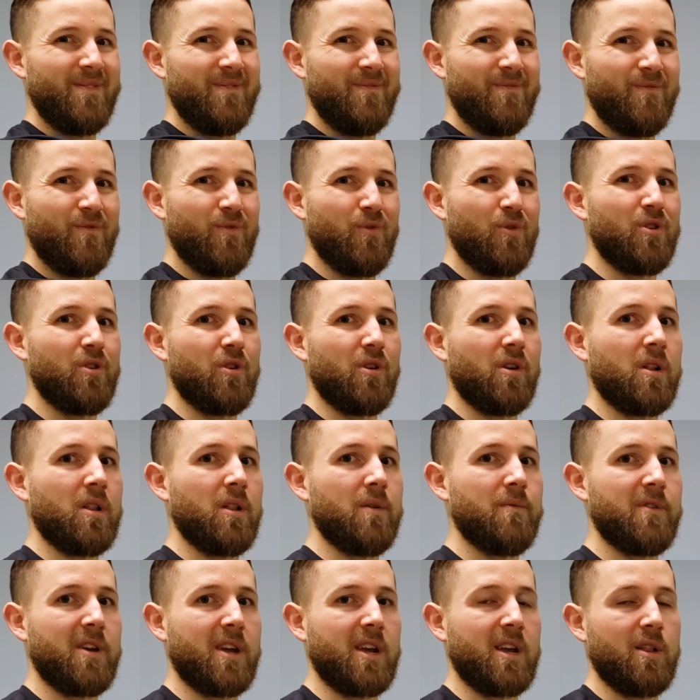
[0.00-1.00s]
for your
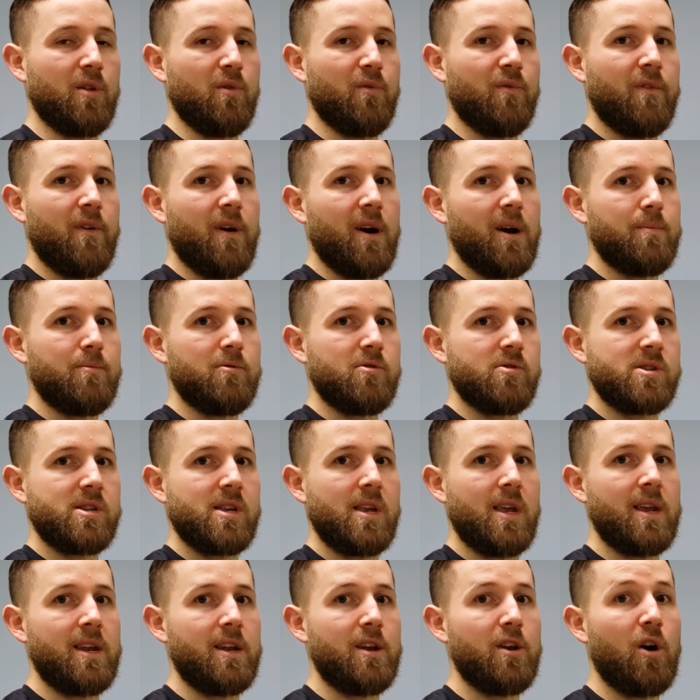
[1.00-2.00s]
clavicular fibers
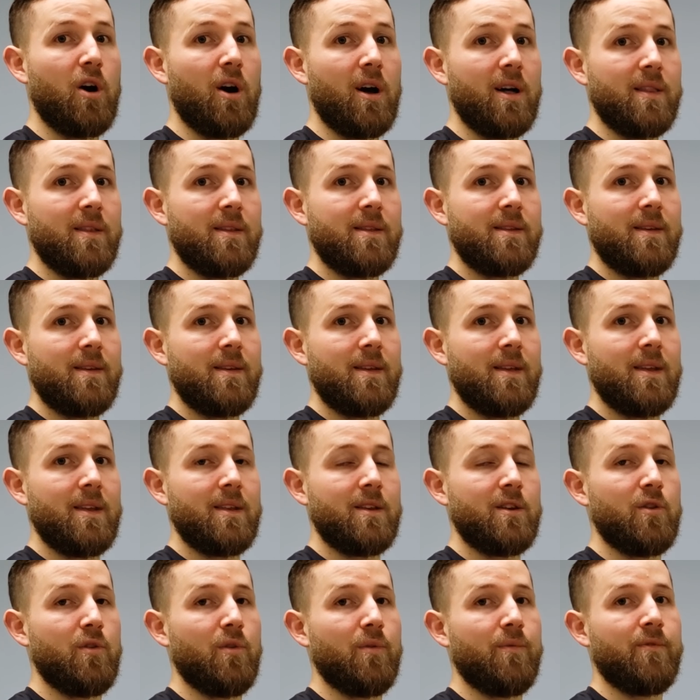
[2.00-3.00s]
and not
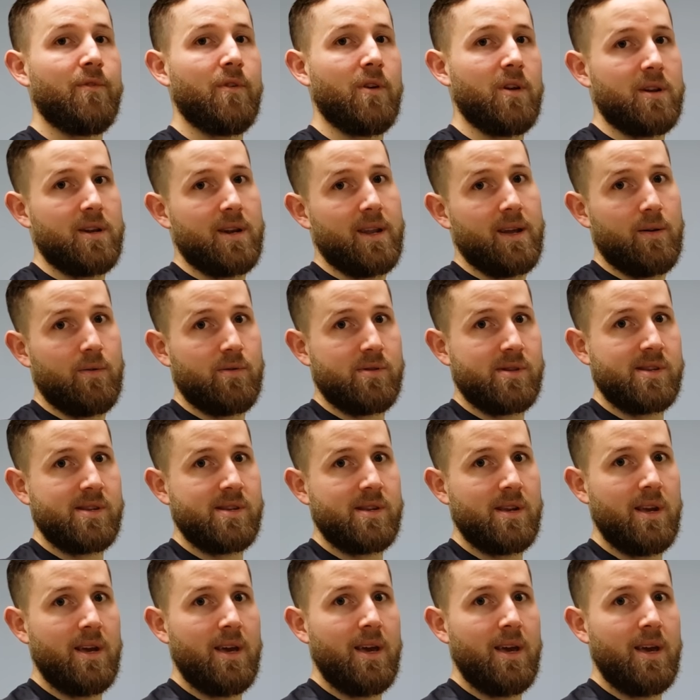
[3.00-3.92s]
your front delts.